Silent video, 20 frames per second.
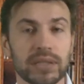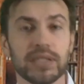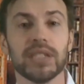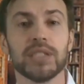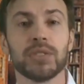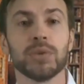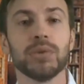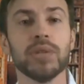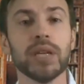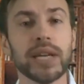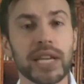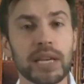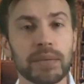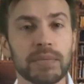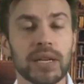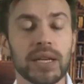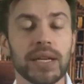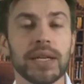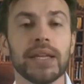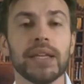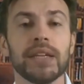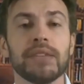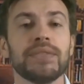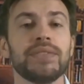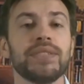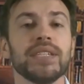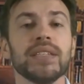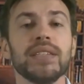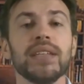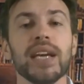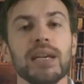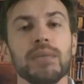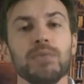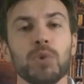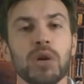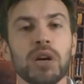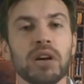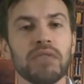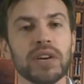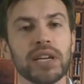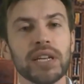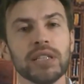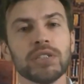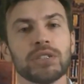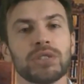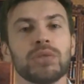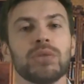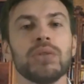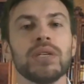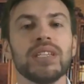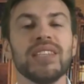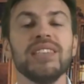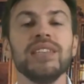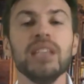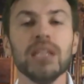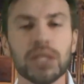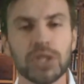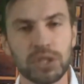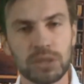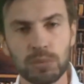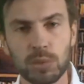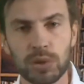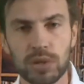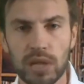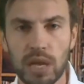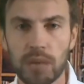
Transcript: always told him that there is no reason to be surprised.